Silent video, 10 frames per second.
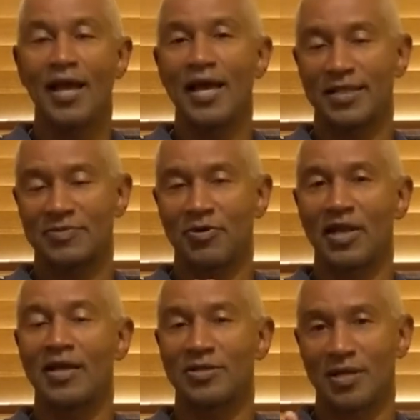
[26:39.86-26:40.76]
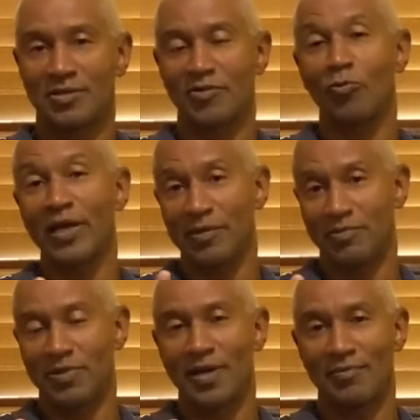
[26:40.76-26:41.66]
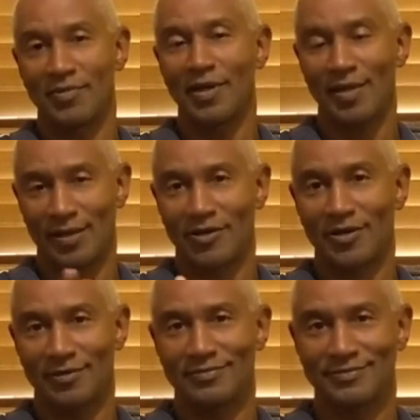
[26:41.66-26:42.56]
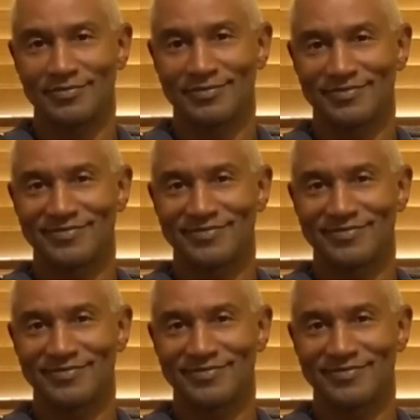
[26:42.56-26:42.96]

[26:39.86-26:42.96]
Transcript: At this point, I, sh- I, should weep, but I'm, I'm not going